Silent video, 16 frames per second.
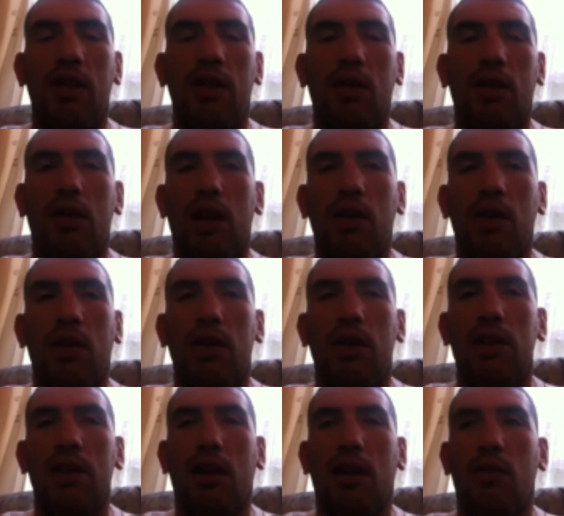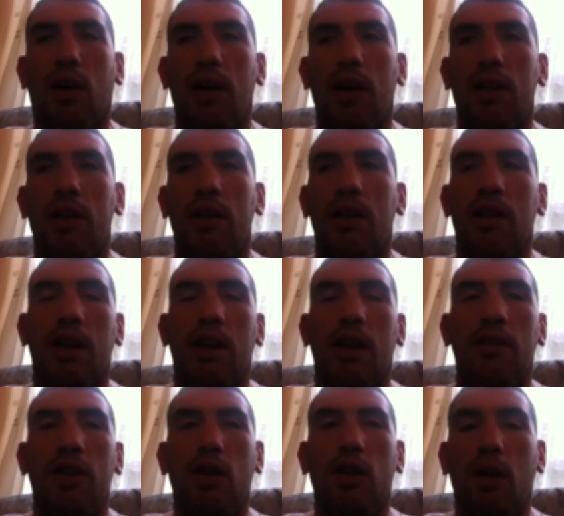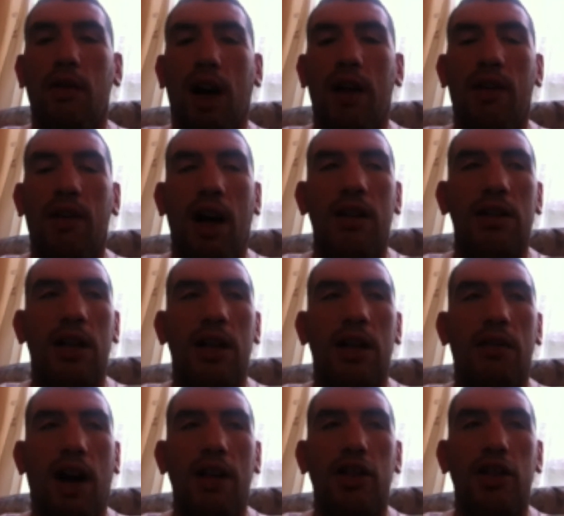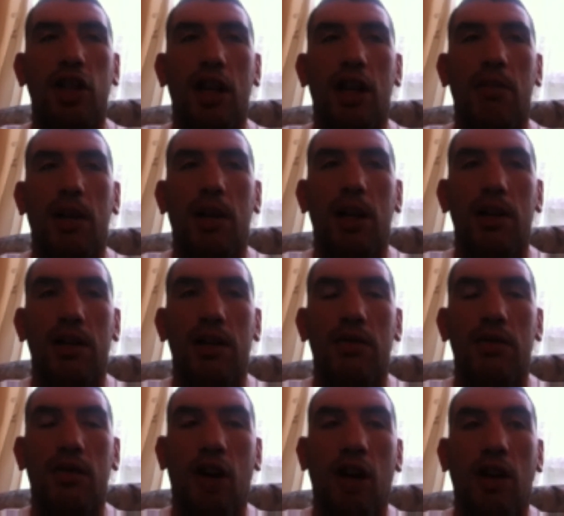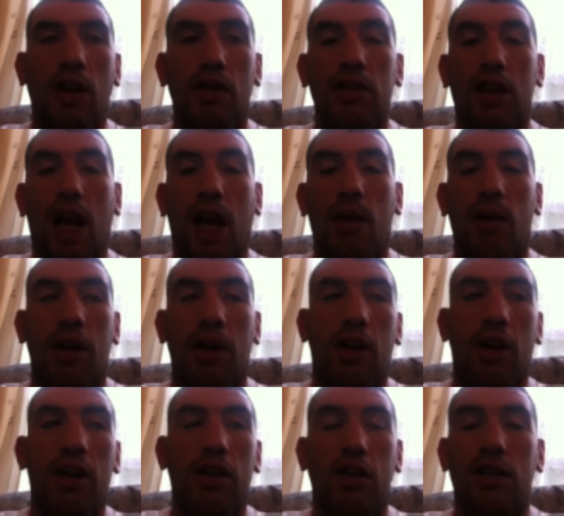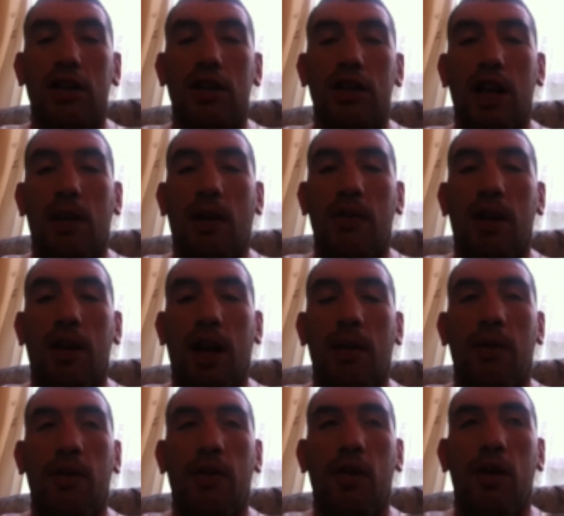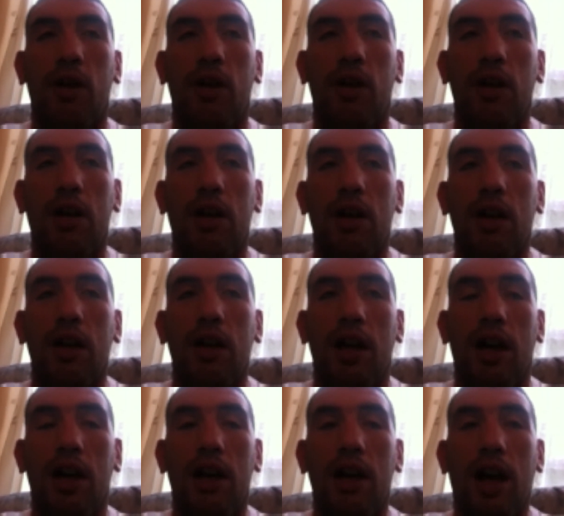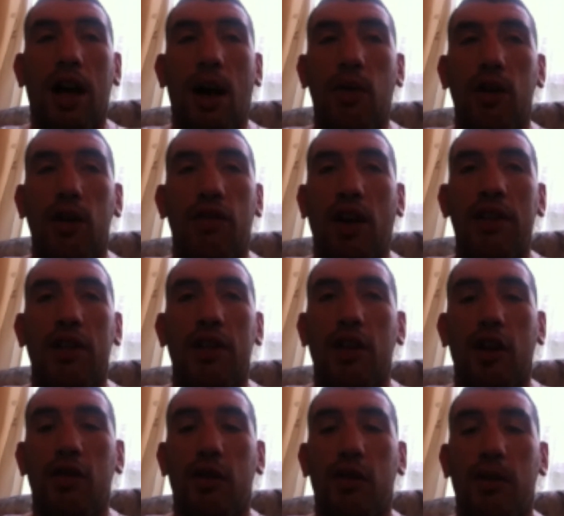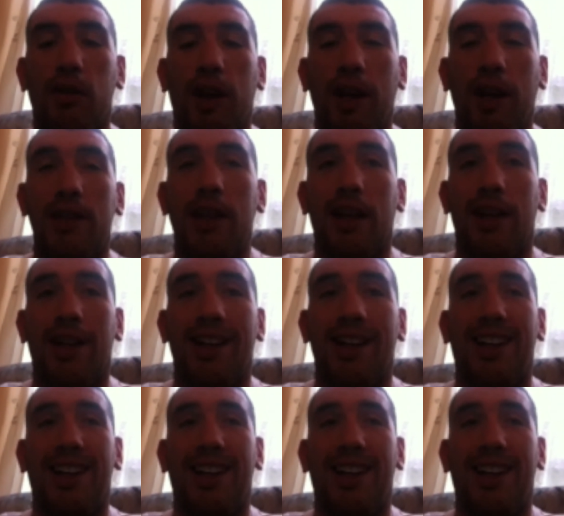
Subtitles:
I don't understand why. You know, if I cheated me and got a little sly one and got the doctor to sign me off the day before, yeah, I wouldn't graft the doctor up the next day.